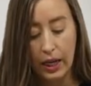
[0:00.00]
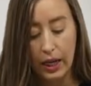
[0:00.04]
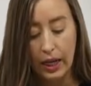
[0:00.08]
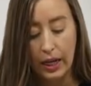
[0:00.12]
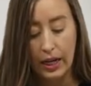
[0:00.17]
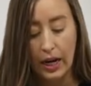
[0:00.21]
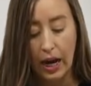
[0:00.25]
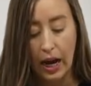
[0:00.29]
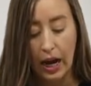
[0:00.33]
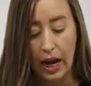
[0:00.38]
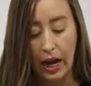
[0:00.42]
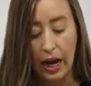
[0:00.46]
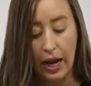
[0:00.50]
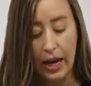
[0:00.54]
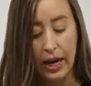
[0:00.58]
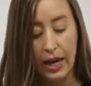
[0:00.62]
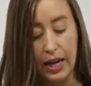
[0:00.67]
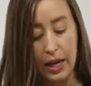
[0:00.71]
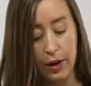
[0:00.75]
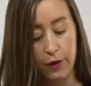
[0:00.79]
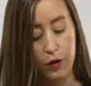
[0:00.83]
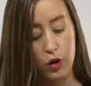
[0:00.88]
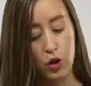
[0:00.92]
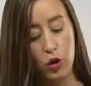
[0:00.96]
and
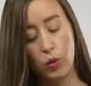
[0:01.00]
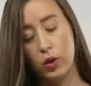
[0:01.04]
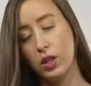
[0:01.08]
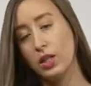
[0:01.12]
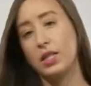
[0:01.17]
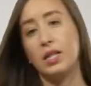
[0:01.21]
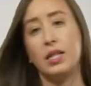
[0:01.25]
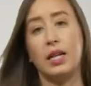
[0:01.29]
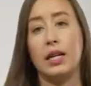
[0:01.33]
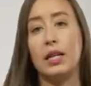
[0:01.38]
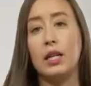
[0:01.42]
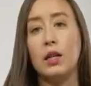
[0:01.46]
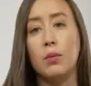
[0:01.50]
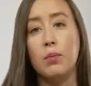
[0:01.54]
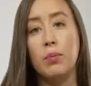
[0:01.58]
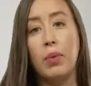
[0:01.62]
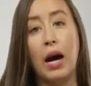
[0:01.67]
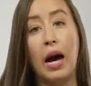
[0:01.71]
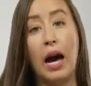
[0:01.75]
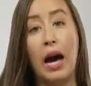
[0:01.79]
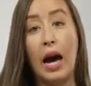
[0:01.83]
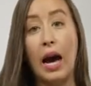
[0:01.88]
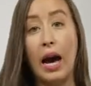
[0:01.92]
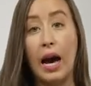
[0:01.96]
if you are standing
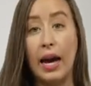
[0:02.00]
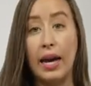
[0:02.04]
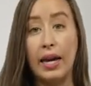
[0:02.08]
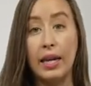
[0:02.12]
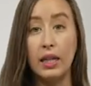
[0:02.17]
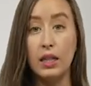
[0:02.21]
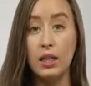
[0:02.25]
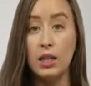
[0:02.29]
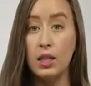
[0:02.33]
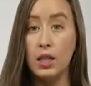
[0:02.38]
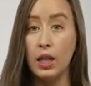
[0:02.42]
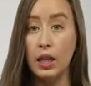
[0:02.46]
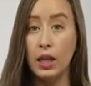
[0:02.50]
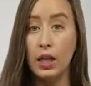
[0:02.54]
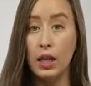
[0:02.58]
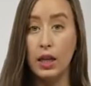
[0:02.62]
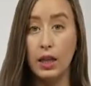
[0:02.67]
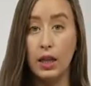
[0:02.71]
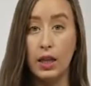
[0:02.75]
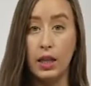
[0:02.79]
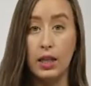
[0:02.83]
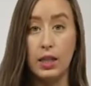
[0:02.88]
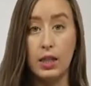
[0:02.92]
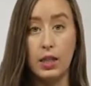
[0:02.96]
behind
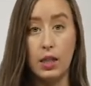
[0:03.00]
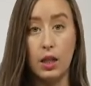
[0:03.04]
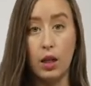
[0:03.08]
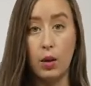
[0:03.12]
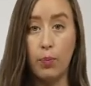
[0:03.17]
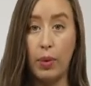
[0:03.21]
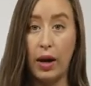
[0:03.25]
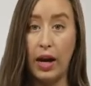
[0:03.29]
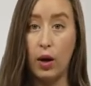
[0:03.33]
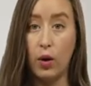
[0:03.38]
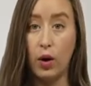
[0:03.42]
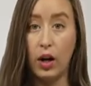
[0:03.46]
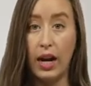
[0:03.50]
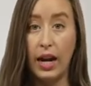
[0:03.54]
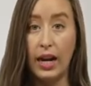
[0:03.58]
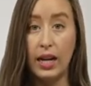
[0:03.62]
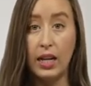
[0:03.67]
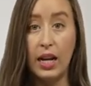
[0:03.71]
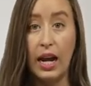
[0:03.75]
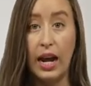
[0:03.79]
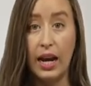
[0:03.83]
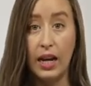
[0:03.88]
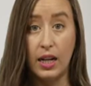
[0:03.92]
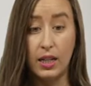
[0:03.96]
this power
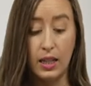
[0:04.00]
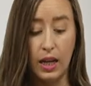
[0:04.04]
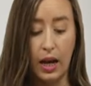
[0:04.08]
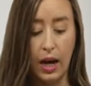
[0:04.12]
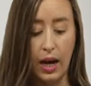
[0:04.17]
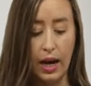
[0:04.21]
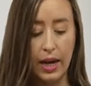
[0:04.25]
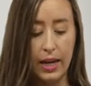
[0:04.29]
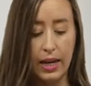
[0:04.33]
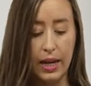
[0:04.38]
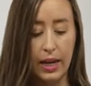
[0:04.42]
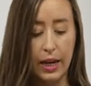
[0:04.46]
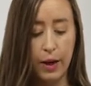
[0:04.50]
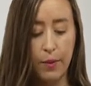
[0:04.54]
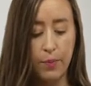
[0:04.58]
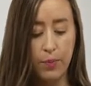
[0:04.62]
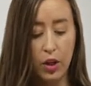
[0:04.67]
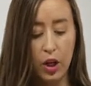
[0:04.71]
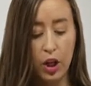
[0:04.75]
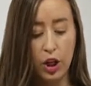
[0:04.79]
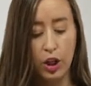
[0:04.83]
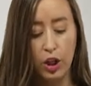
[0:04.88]
head as I am,